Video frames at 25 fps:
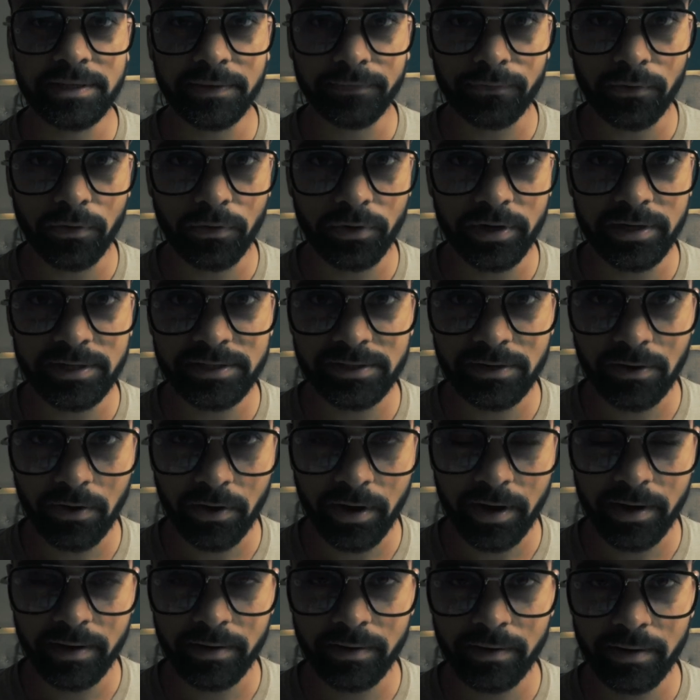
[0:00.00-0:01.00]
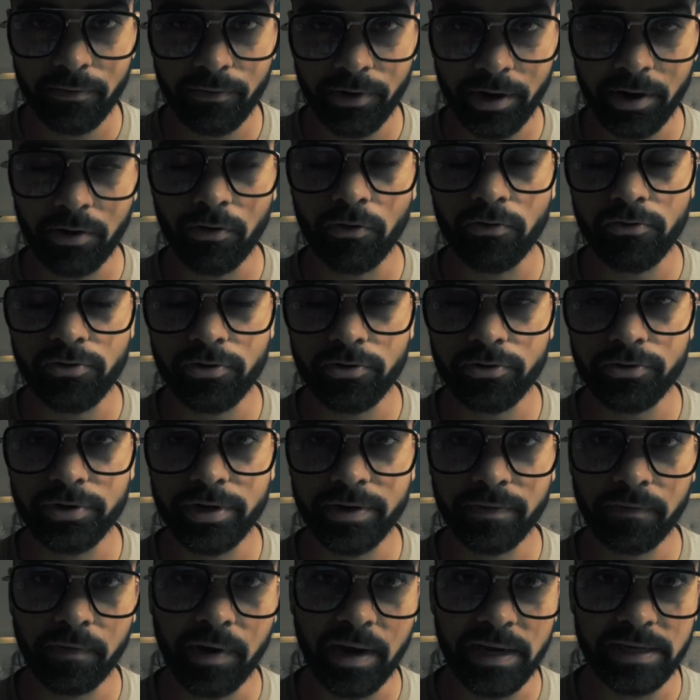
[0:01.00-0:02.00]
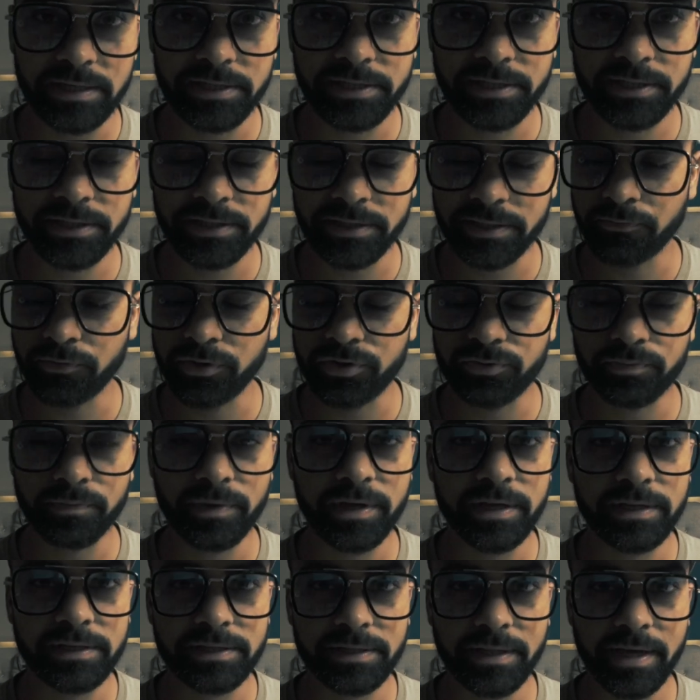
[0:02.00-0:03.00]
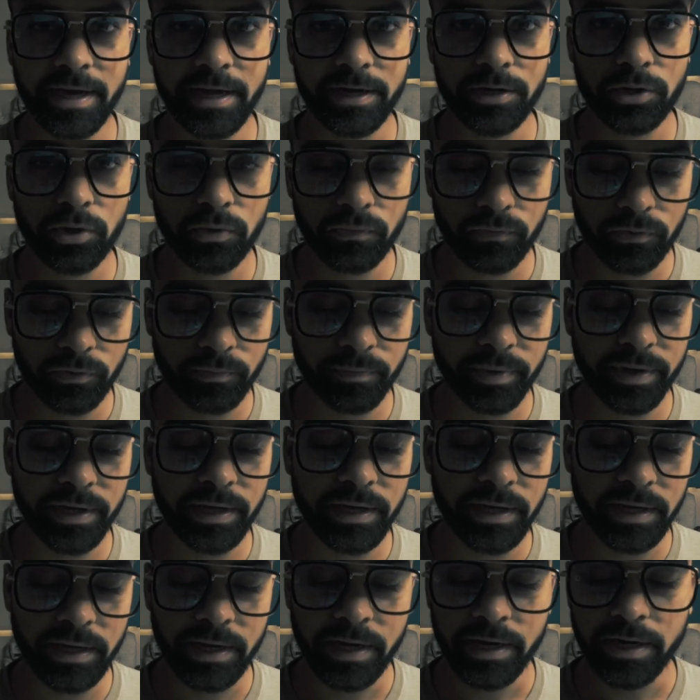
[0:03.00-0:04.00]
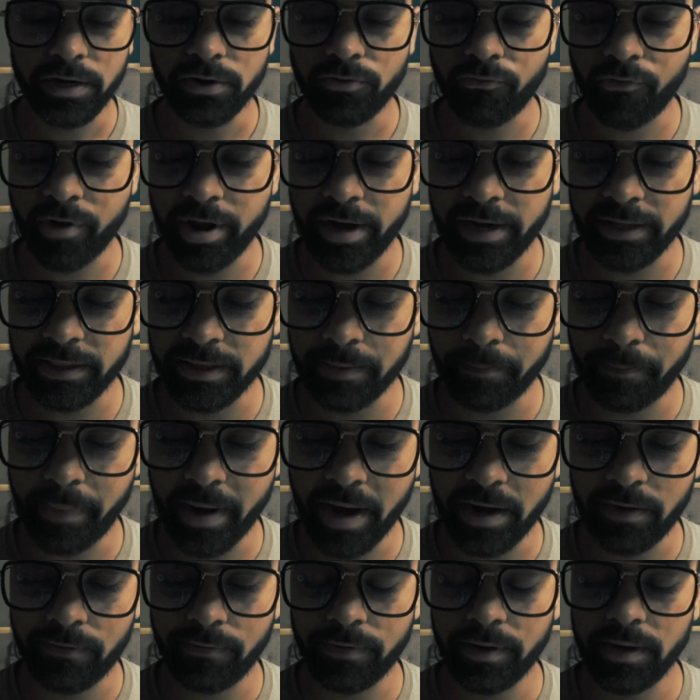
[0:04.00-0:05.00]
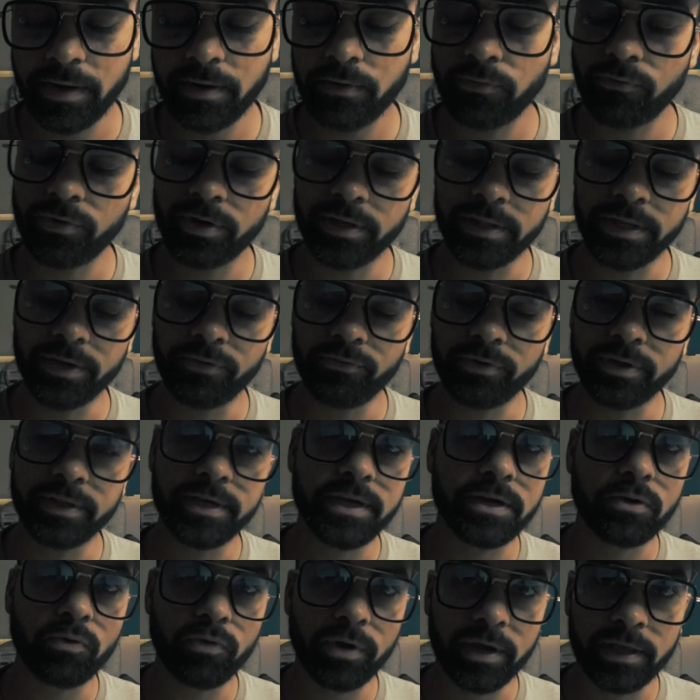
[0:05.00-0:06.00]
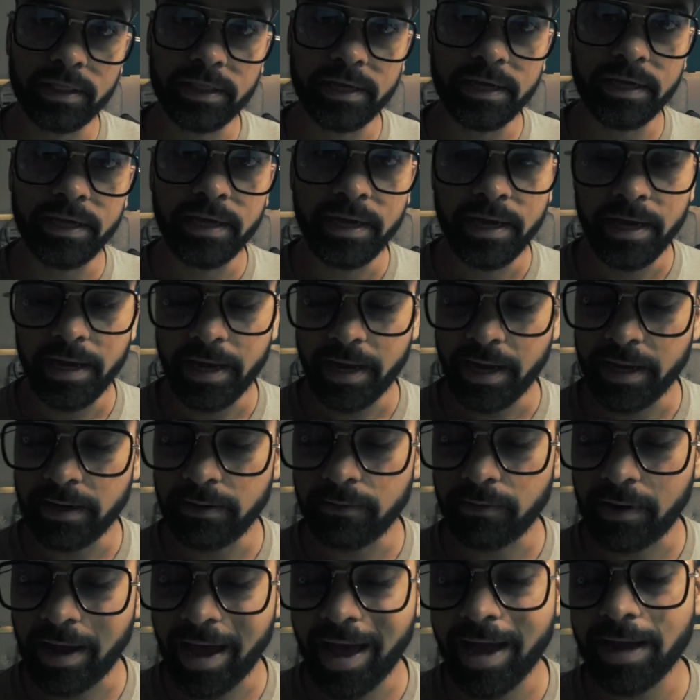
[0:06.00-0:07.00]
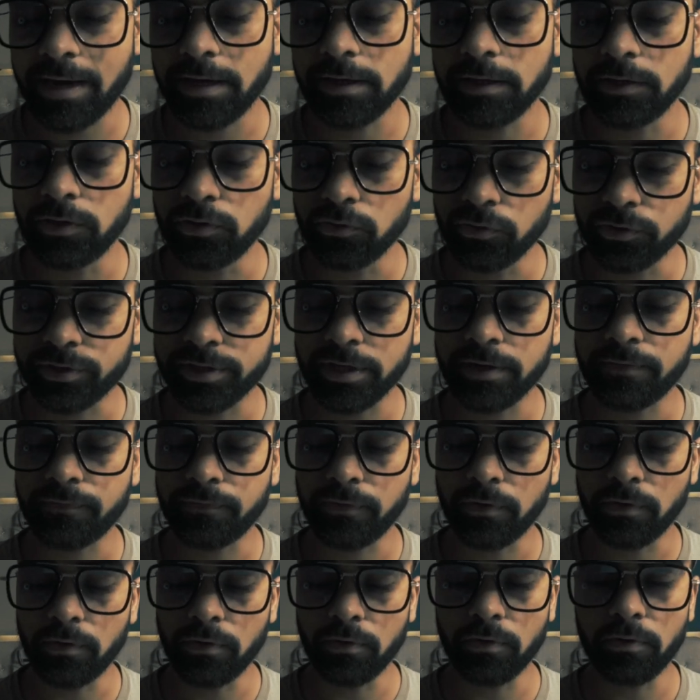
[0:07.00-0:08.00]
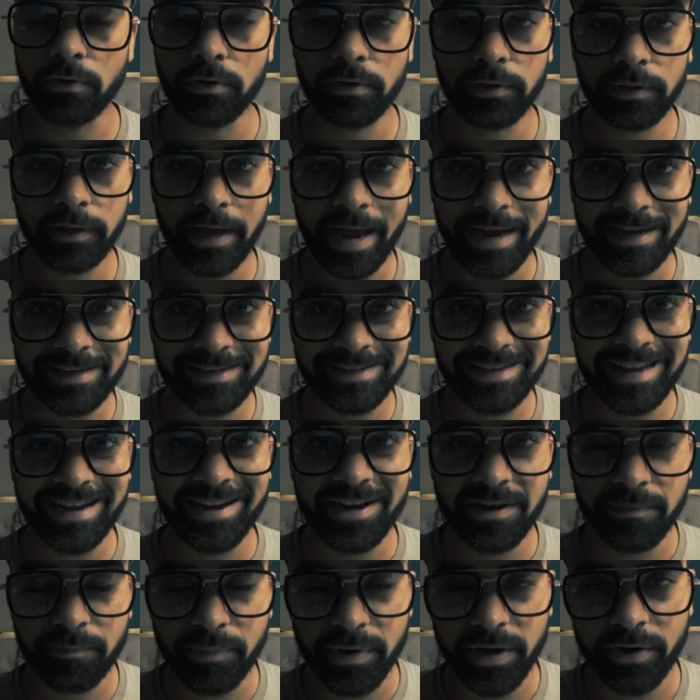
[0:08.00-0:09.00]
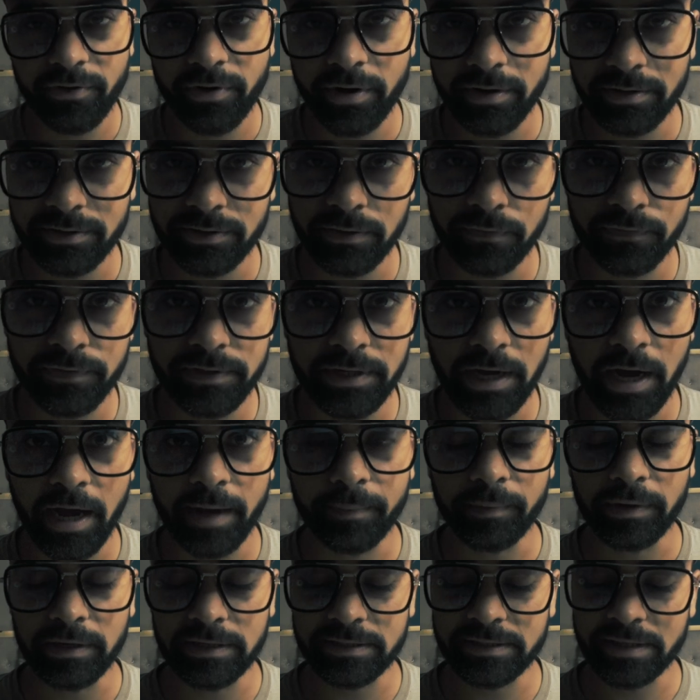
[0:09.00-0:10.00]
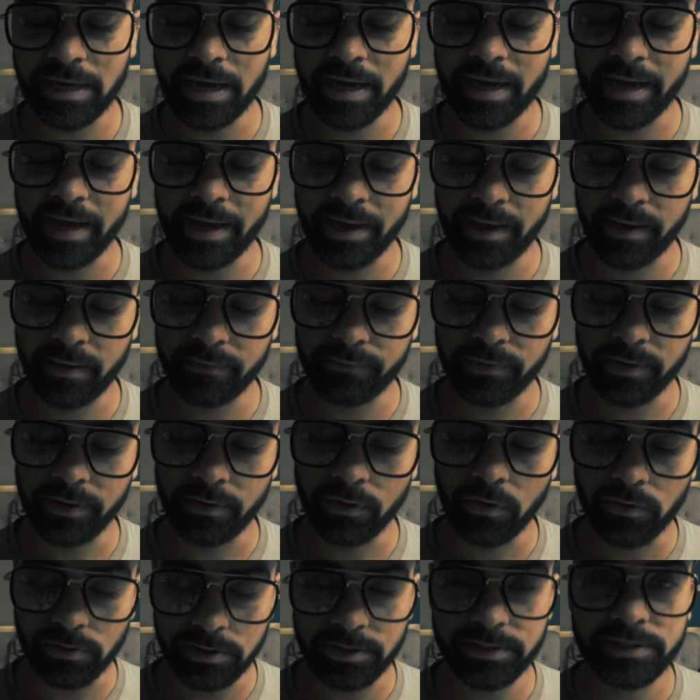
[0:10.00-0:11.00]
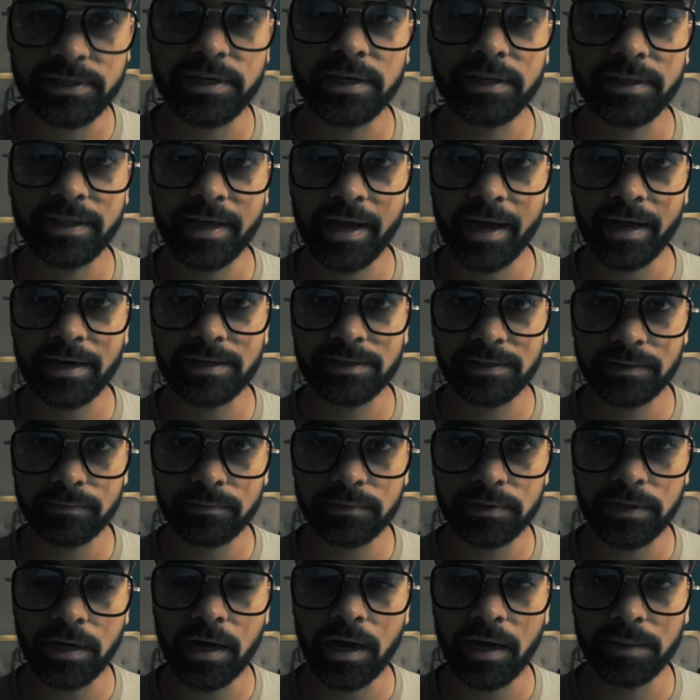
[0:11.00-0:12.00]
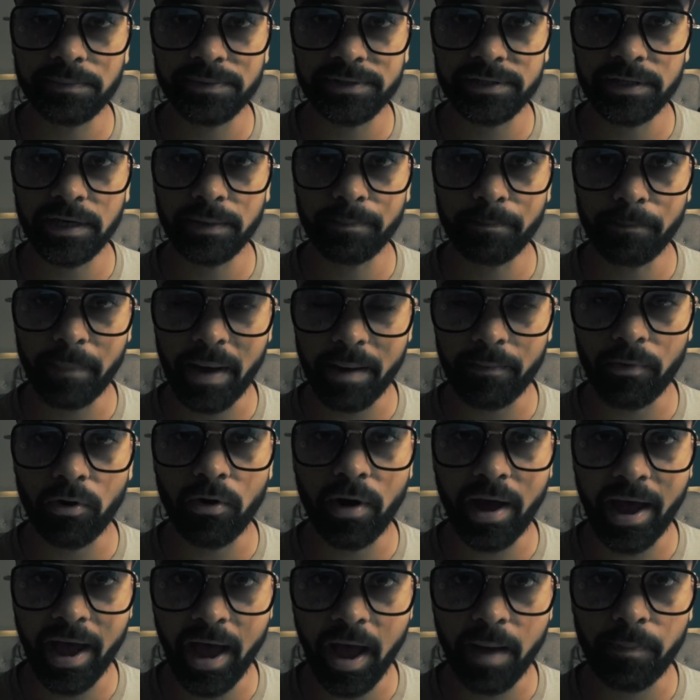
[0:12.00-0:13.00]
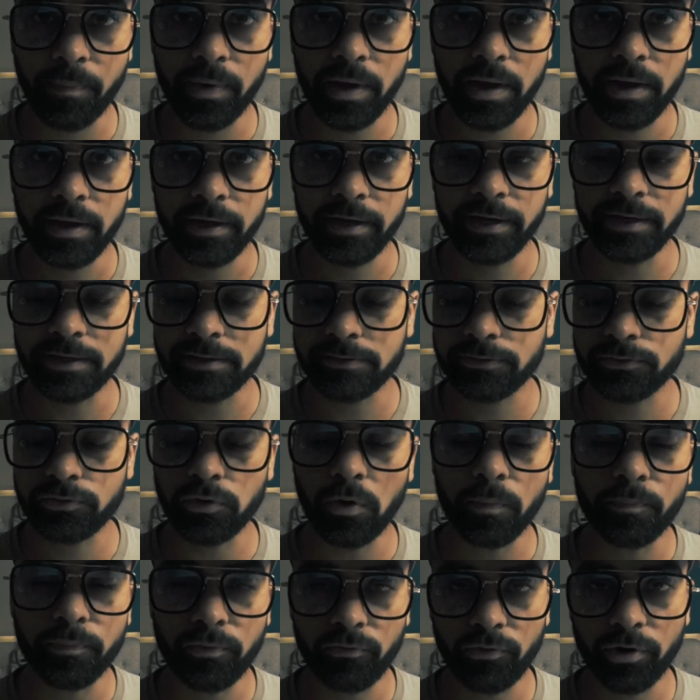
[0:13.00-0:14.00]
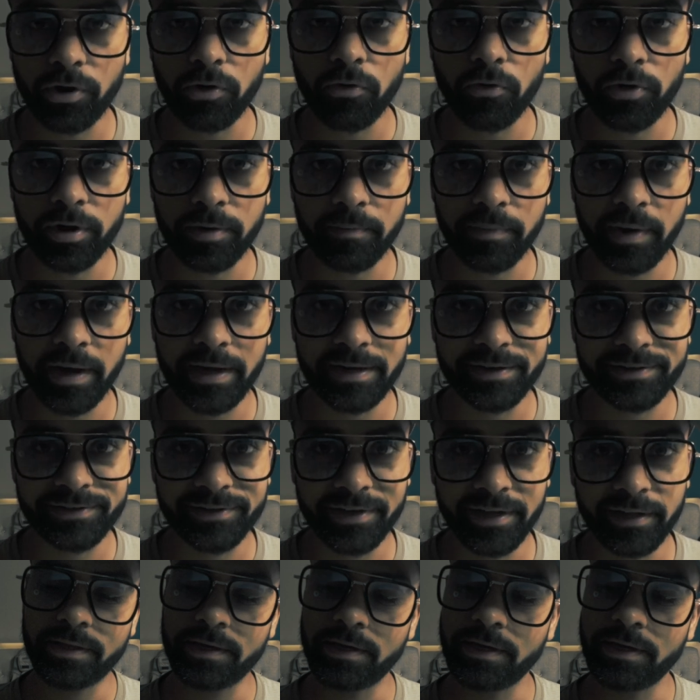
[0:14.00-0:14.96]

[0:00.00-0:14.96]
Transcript: a phone. It's not a recorder device, which means that you would be draining the battery really quickly, and you can't use it for extended periods of time, because I have noticed that sometimes the Memo app, it stopped recording by itself.